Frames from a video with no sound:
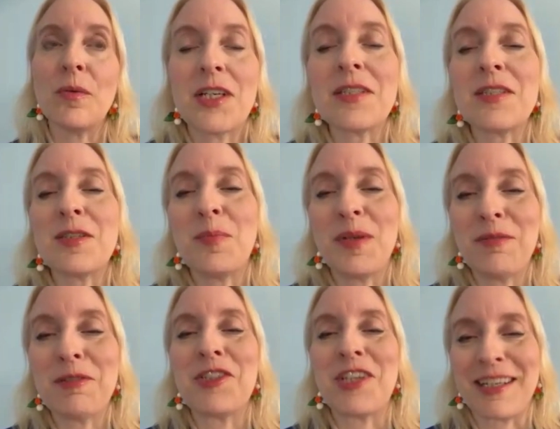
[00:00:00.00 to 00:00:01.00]
just to be
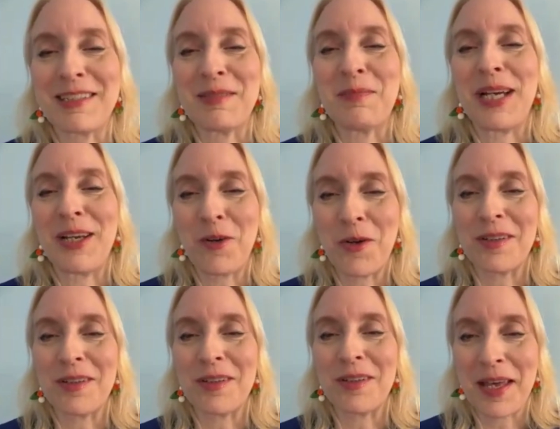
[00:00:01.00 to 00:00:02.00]
rejected by
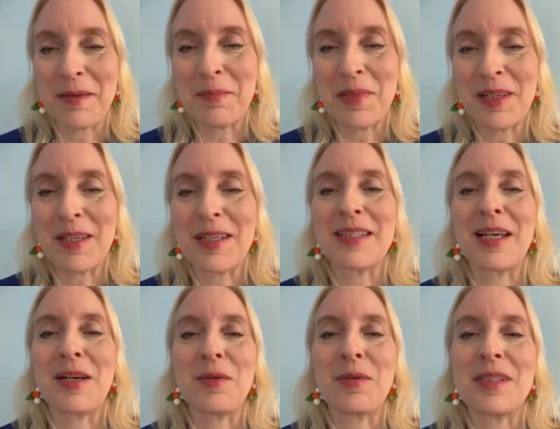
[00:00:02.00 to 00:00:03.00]
all of them because
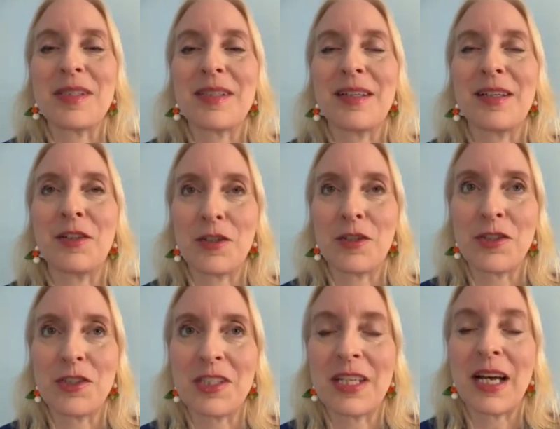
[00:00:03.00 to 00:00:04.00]
I was a
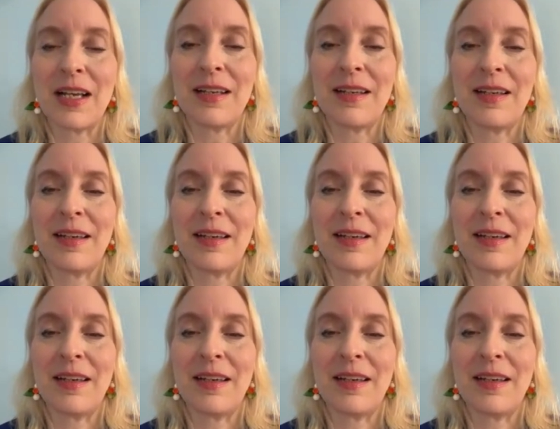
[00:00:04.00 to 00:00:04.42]
nurse, not